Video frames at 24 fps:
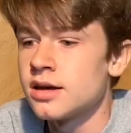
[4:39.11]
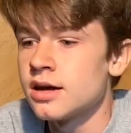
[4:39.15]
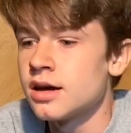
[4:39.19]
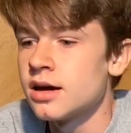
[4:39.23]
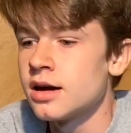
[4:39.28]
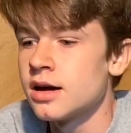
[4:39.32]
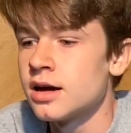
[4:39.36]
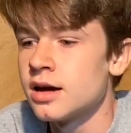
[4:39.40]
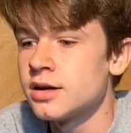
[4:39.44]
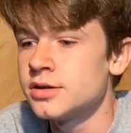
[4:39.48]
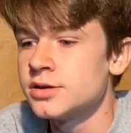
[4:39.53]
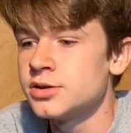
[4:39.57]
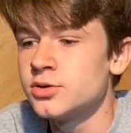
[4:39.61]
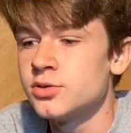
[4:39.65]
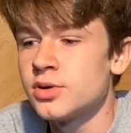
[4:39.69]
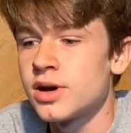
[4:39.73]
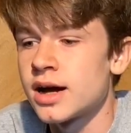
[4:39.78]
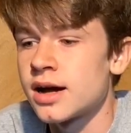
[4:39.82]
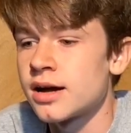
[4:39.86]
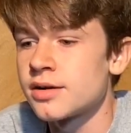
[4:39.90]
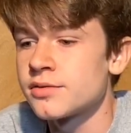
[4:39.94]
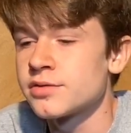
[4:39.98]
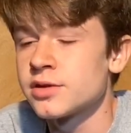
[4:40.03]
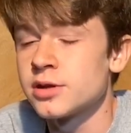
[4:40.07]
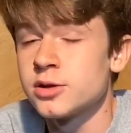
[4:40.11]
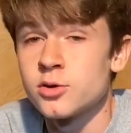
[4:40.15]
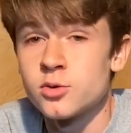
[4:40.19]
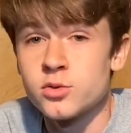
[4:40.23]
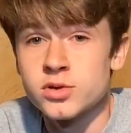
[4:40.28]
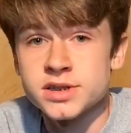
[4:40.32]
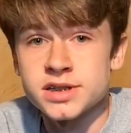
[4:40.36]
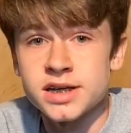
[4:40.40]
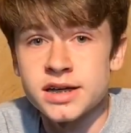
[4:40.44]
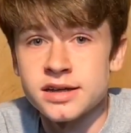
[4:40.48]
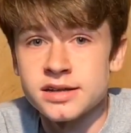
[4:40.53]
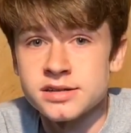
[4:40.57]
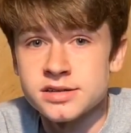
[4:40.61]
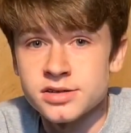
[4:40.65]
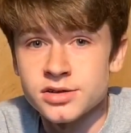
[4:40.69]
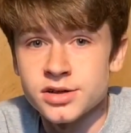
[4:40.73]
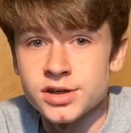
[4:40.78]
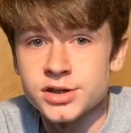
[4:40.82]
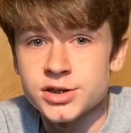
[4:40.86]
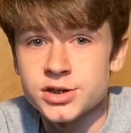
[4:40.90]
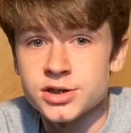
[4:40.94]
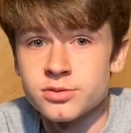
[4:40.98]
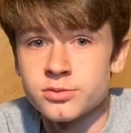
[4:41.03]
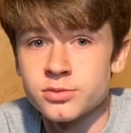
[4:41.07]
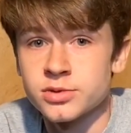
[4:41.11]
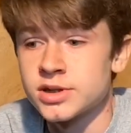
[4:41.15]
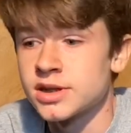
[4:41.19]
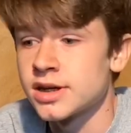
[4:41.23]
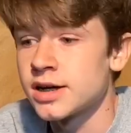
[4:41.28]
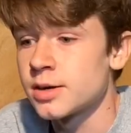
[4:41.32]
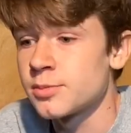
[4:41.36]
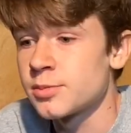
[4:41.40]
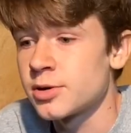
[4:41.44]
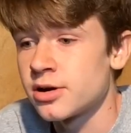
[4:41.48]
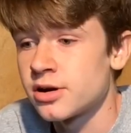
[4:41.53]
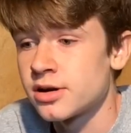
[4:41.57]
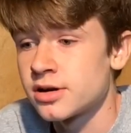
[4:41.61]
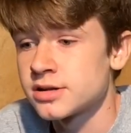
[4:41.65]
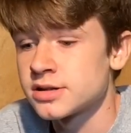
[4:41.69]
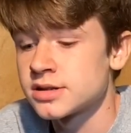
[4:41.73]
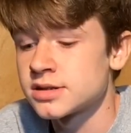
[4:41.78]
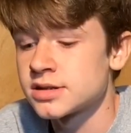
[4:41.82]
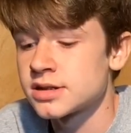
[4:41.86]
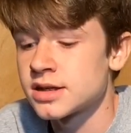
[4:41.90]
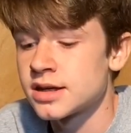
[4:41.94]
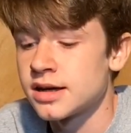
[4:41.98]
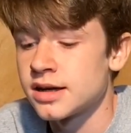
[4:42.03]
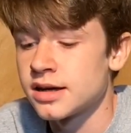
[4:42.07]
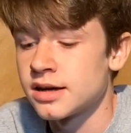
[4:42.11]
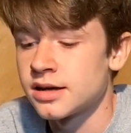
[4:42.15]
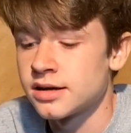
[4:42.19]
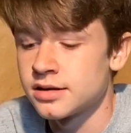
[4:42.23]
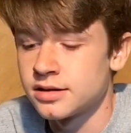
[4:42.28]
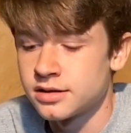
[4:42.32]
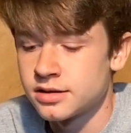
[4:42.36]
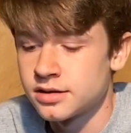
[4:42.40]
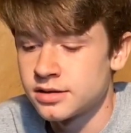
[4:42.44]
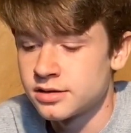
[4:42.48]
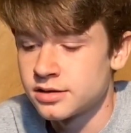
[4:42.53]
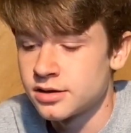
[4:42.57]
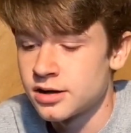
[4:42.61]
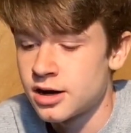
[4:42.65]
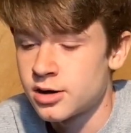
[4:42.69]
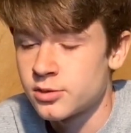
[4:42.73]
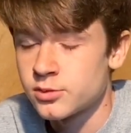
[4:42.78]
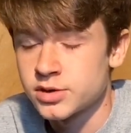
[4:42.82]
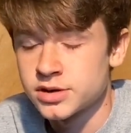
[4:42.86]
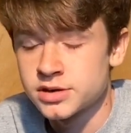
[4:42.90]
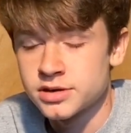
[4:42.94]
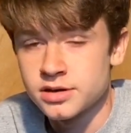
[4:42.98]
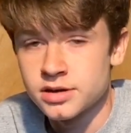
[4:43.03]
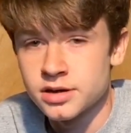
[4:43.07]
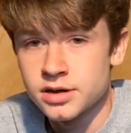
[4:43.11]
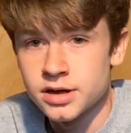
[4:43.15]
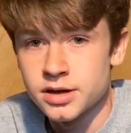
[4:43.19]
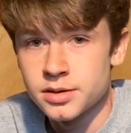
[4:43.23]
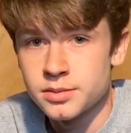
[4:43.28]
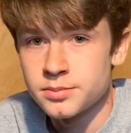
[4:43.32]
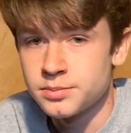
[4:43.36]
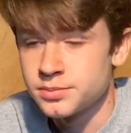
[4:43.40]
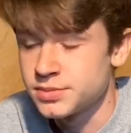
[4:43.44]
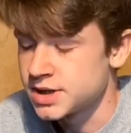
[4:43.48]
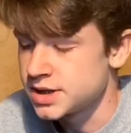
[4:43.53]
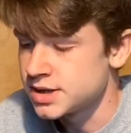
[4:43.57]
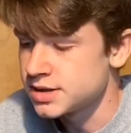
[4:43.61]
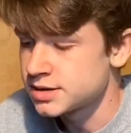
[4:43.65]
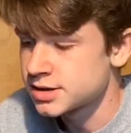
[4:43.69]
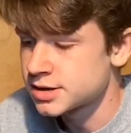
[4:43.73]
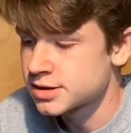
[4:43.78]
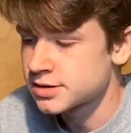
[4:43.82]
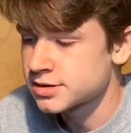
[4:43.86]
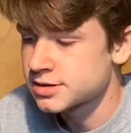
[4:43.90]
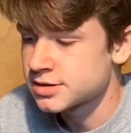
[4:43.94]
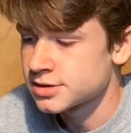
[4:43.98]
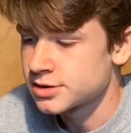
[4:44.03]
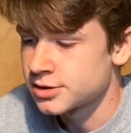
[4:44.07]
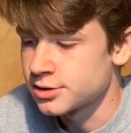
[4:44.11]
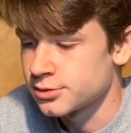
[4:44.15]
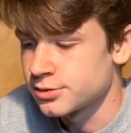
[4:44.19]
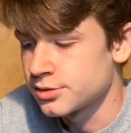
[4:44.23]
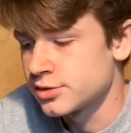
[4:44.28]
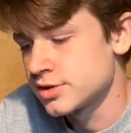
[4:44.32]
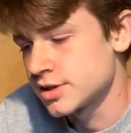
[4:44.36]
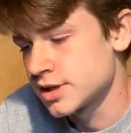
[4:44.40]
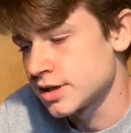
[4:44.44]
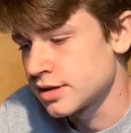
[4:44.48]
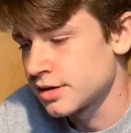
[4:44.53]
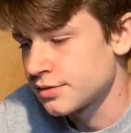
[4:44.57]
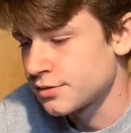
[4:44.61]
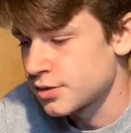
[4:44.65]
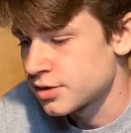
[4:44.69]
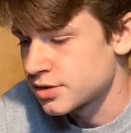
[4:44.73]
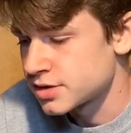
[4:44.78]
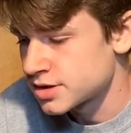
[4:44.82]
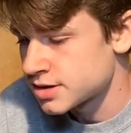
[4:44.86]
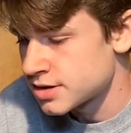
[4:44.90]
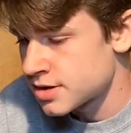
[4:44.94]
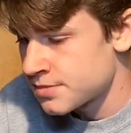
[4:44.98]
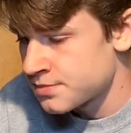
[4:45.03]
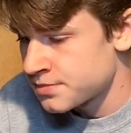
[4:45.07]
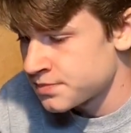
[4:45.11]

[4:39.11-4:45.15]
You have the noise cancellation with the AirPods and not with the Beats, so there's a difference.